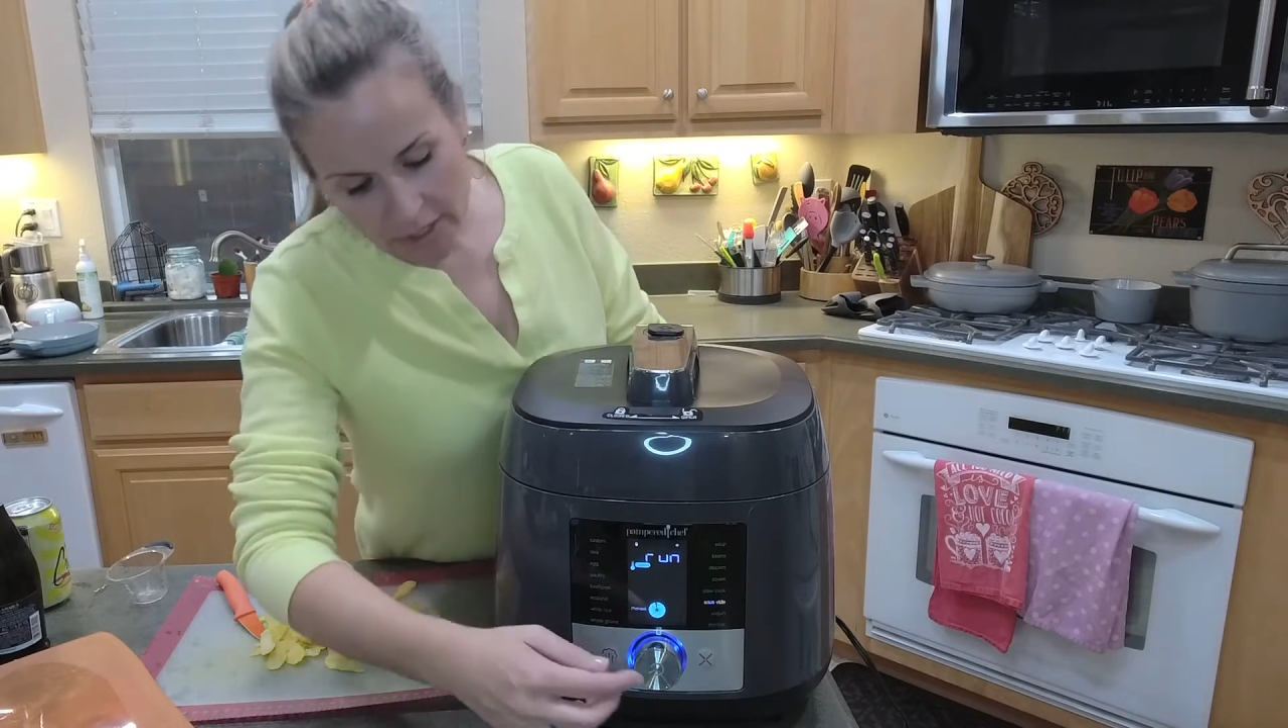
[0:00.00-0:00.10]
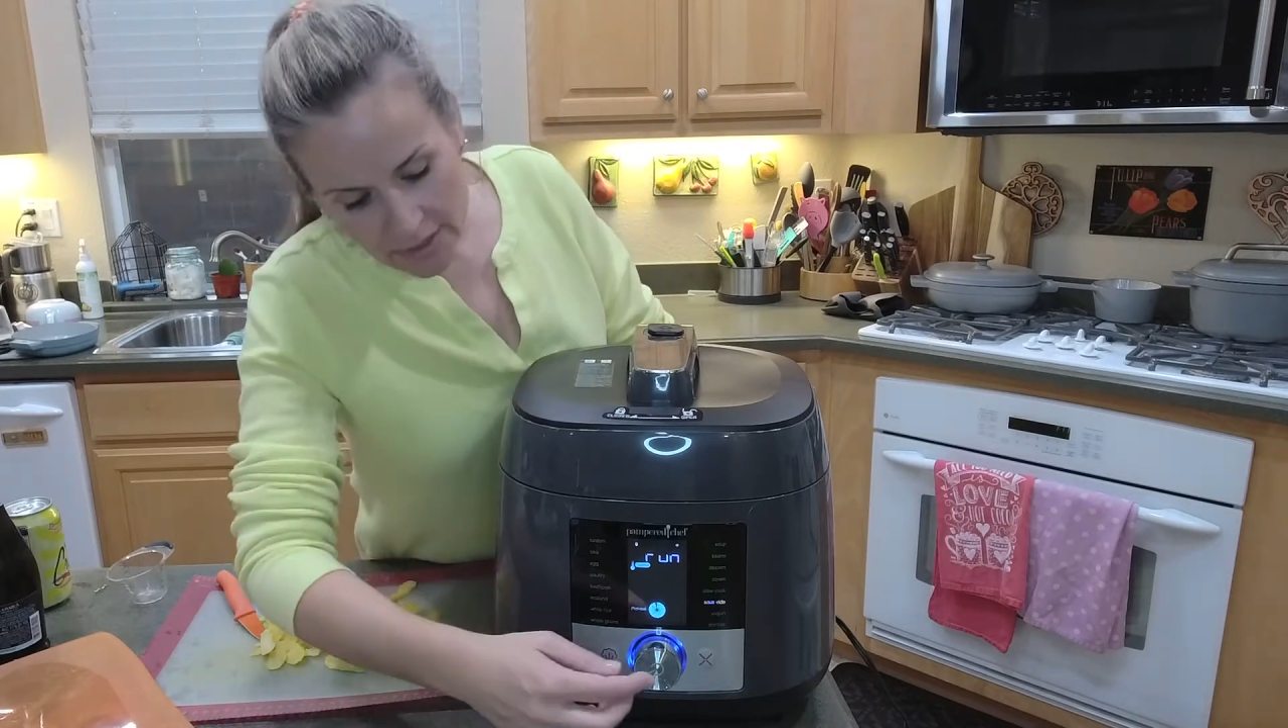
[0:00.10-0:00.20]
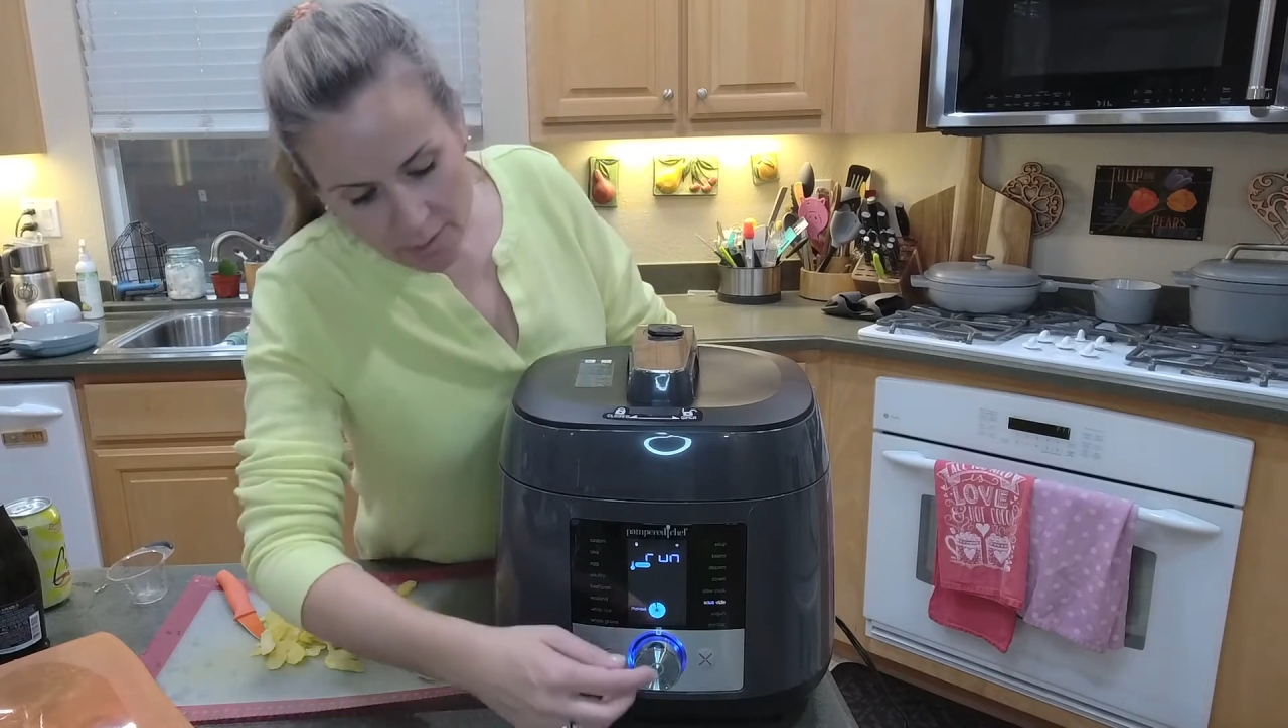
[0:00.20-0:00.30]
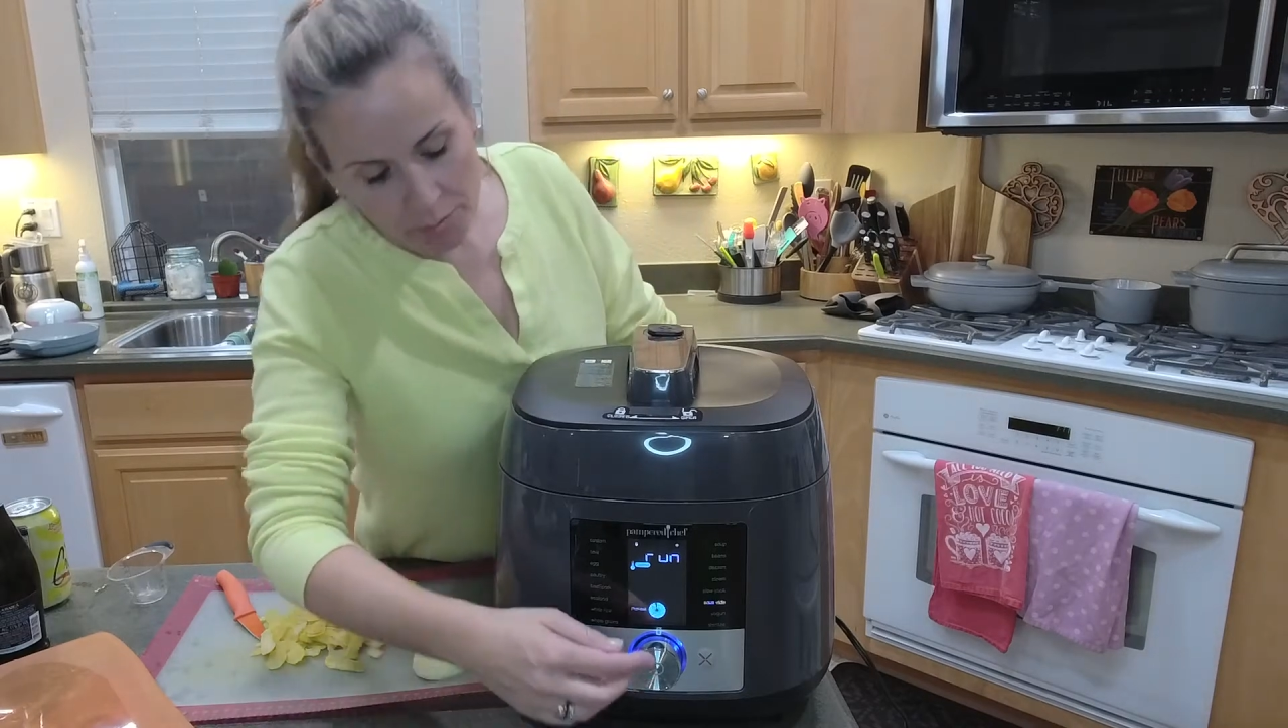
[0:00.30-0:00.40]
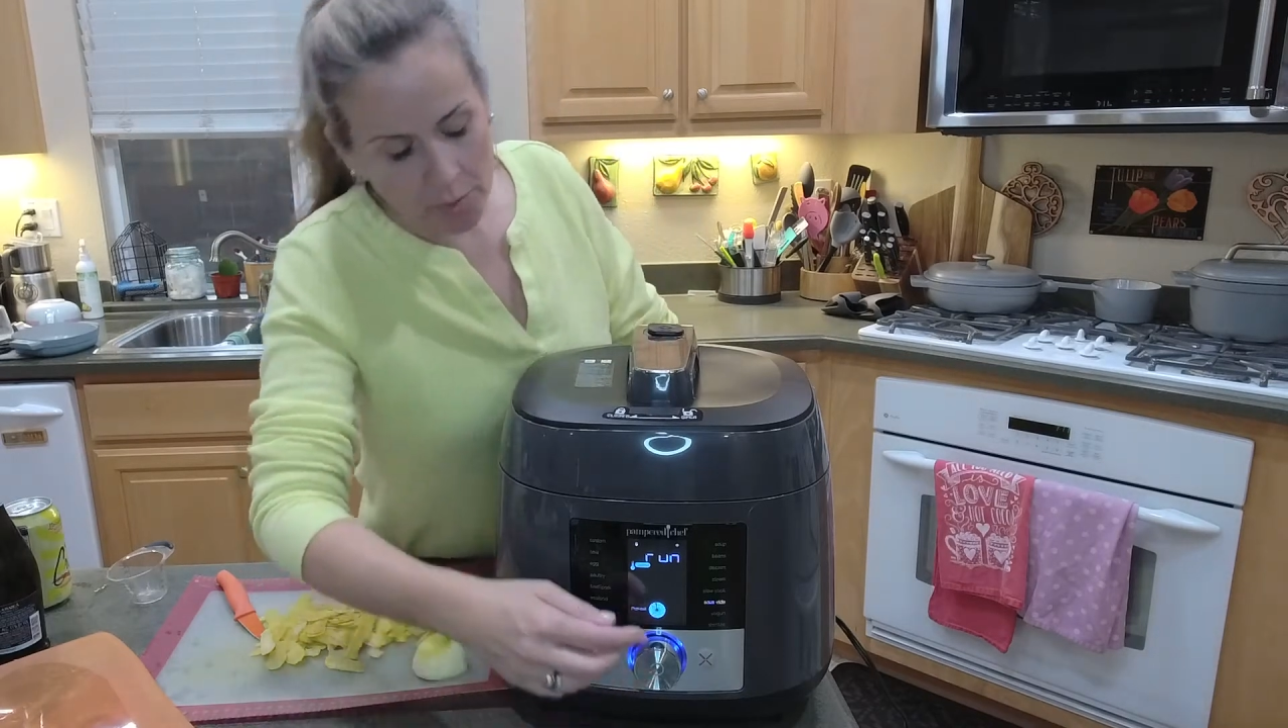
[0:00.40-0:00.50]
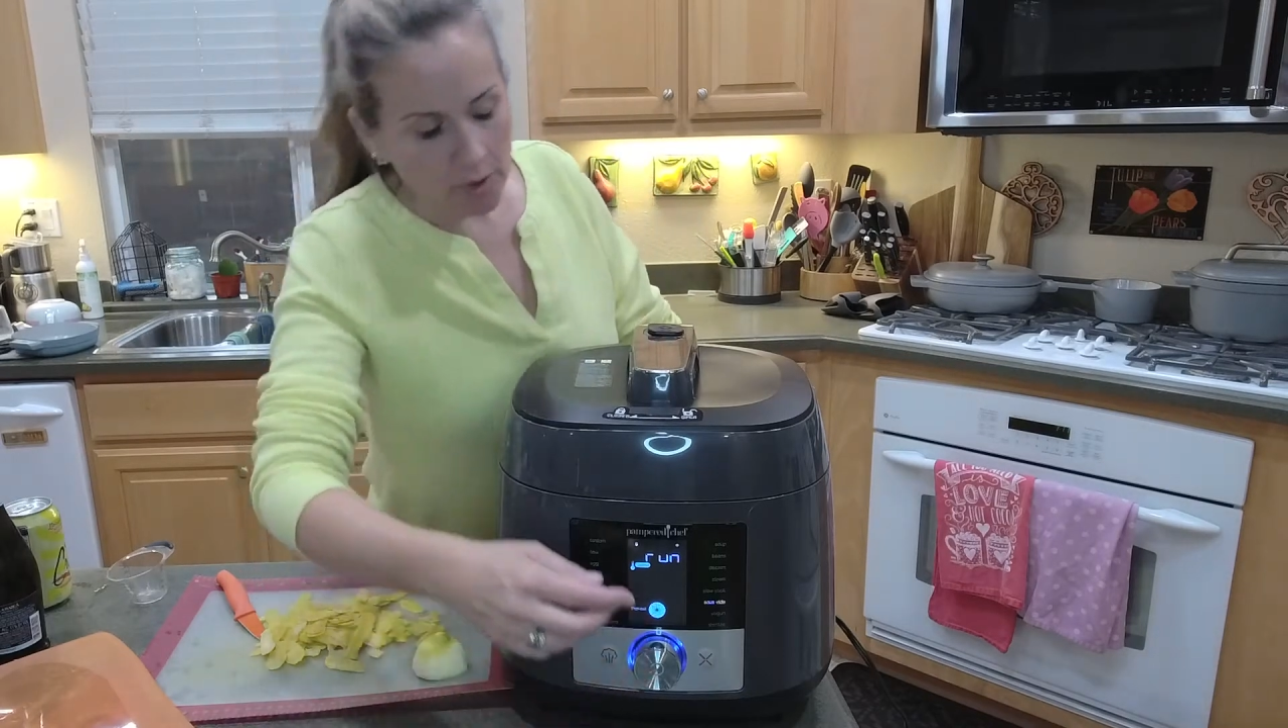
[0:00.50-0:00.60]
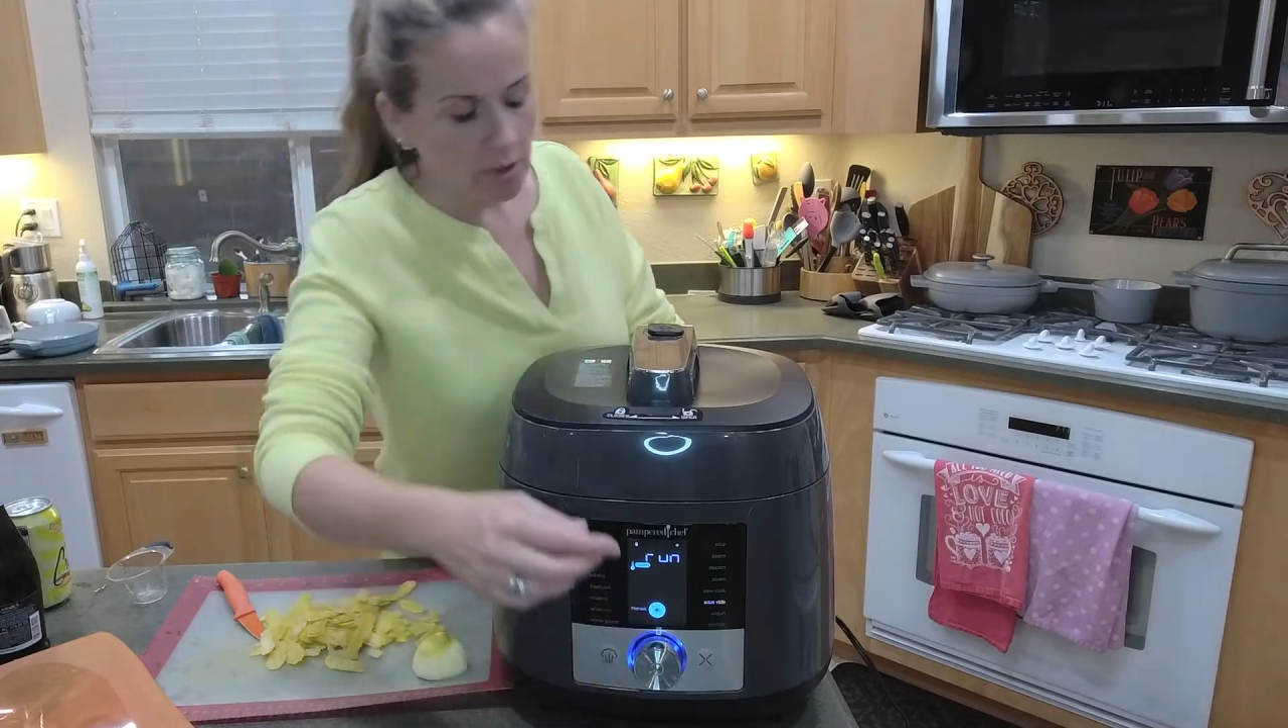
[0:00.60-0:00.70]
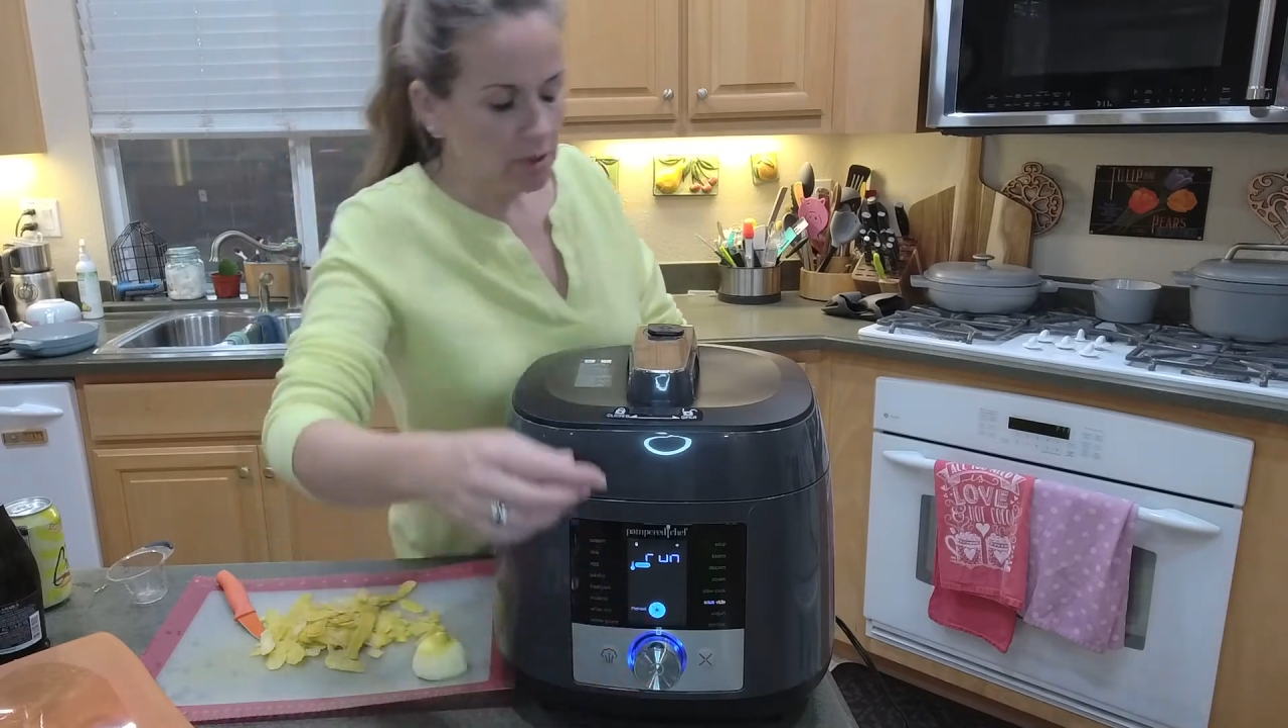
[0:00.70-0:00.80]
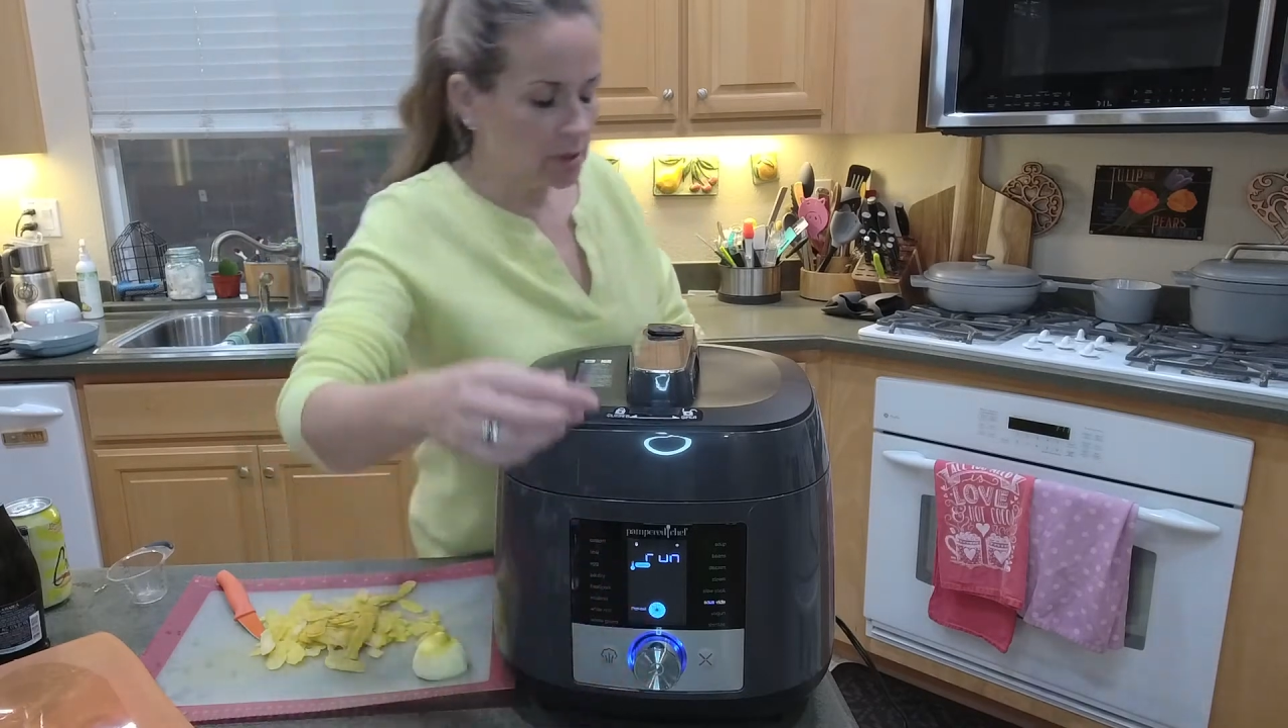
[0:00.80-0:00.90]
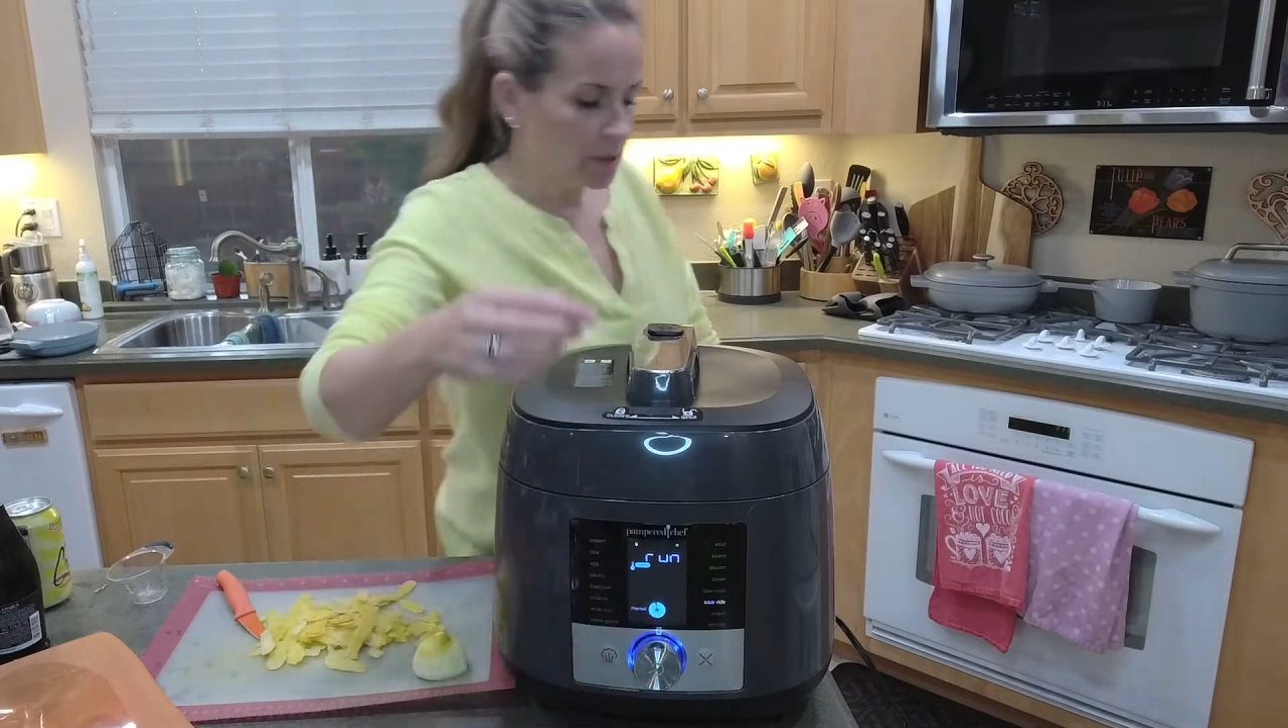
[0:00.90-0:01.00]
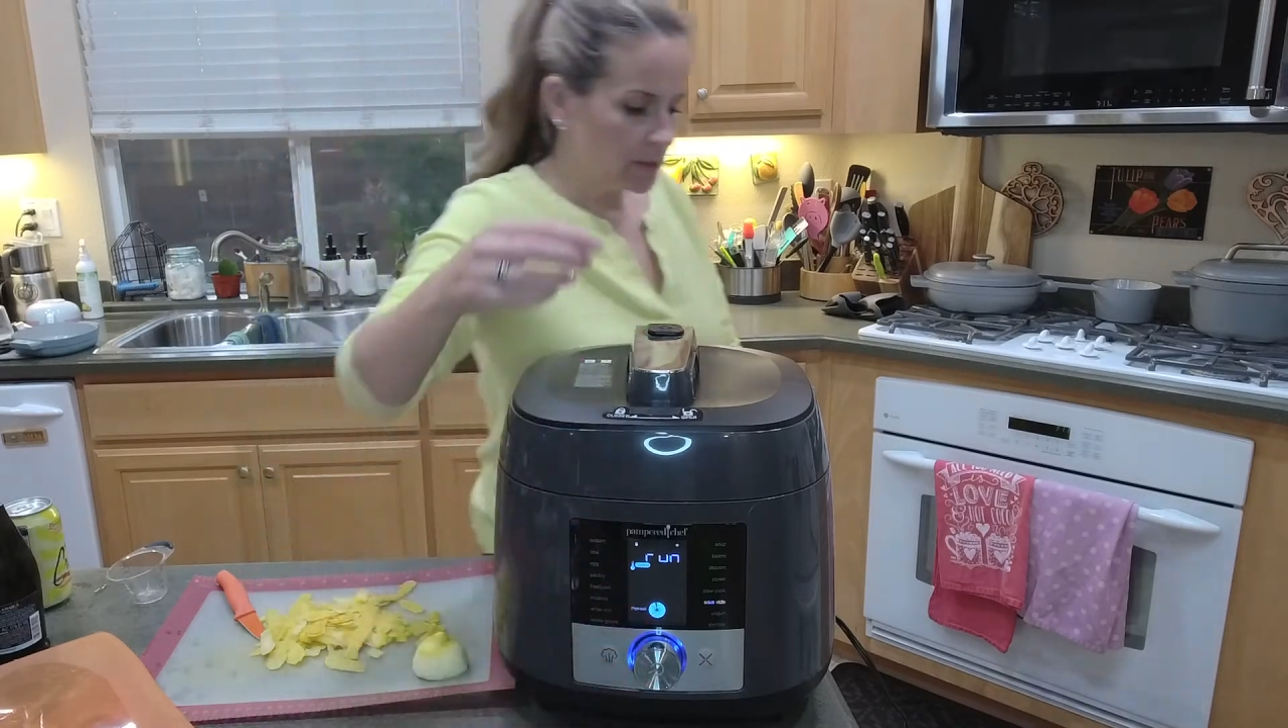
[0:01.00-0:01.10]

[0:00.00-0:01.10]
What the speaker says: simple.